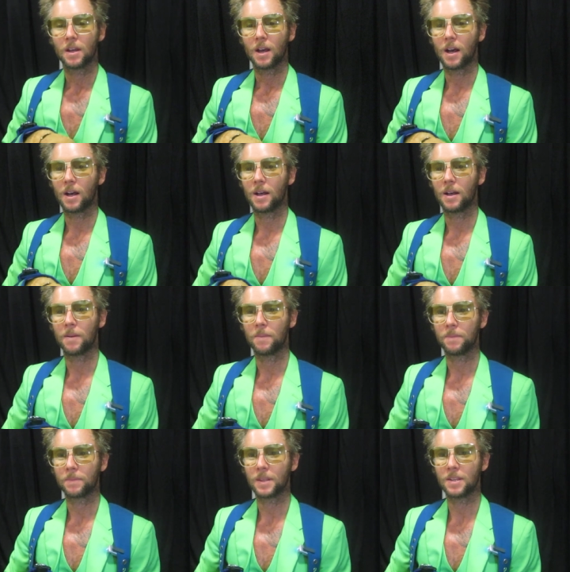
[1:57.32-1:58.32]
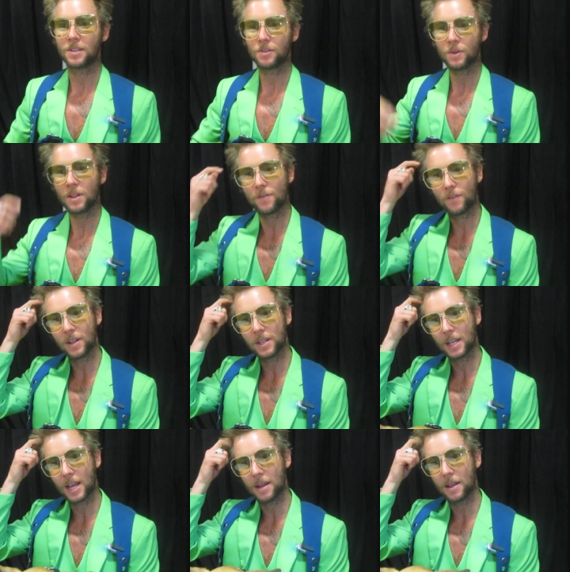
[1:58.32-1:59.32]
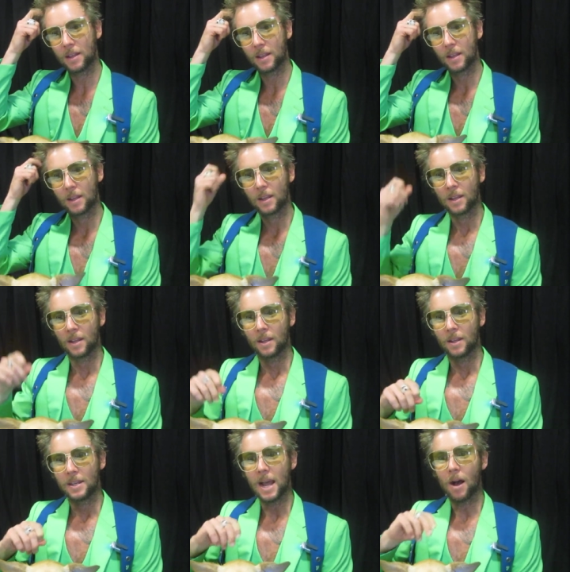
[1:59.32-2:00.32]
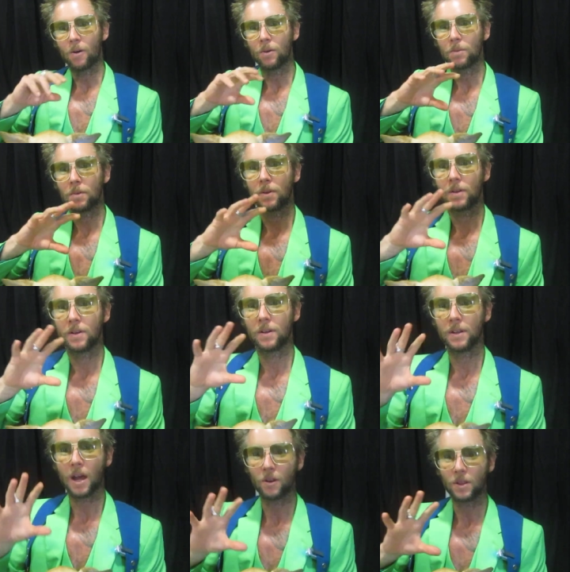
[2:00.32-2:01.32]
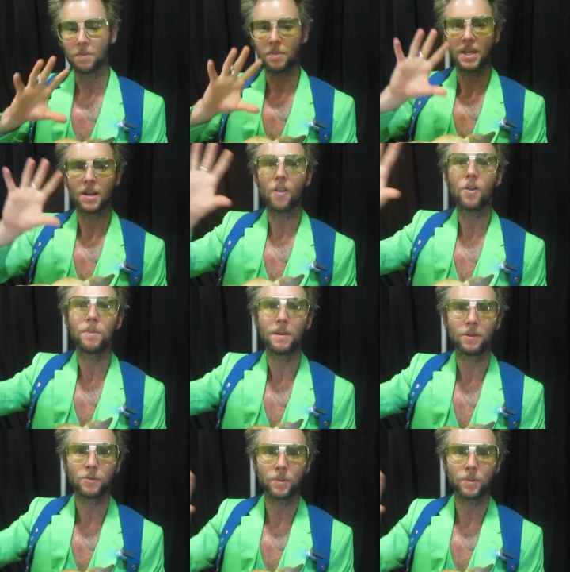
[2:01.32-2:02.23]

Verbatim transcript: Um, it's just really fun to kind of now not only be in other people's